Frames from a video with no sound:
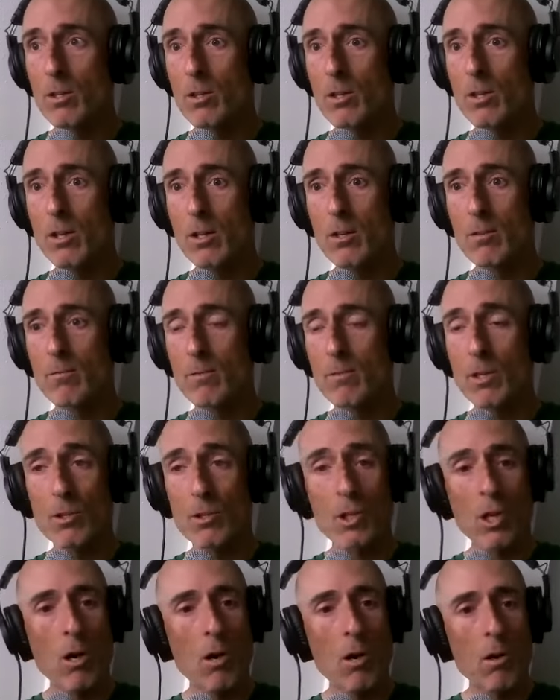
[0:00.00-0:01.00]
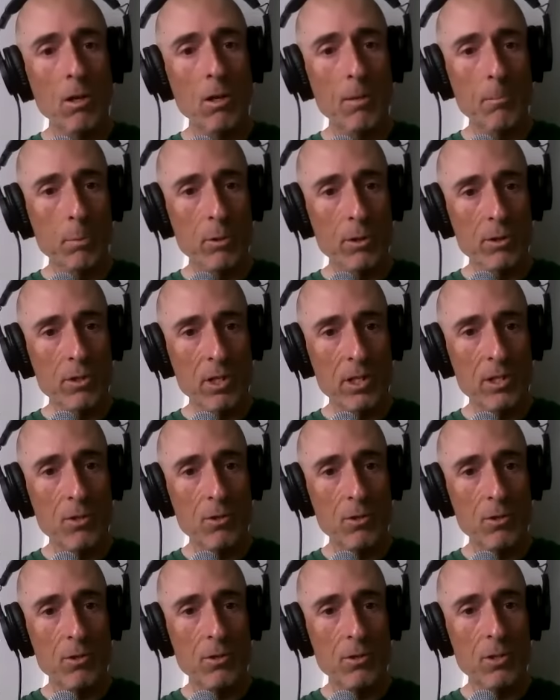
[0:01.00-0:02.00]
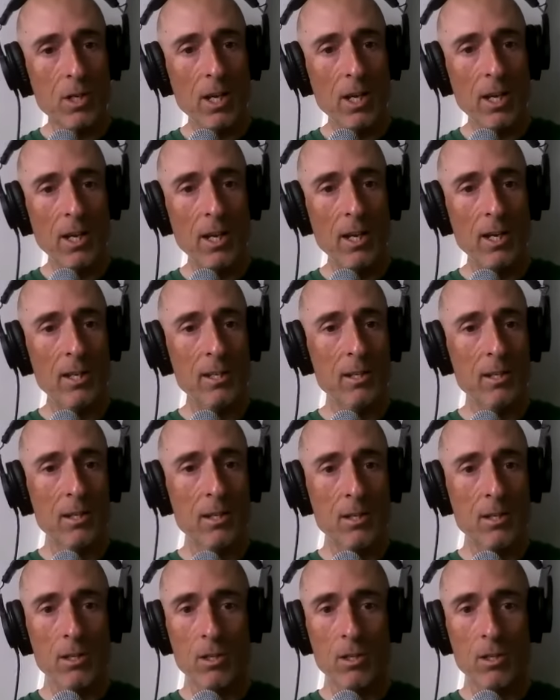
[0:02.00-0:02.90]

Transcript: there there's call up procedures mm-hmm. and mm-hmm.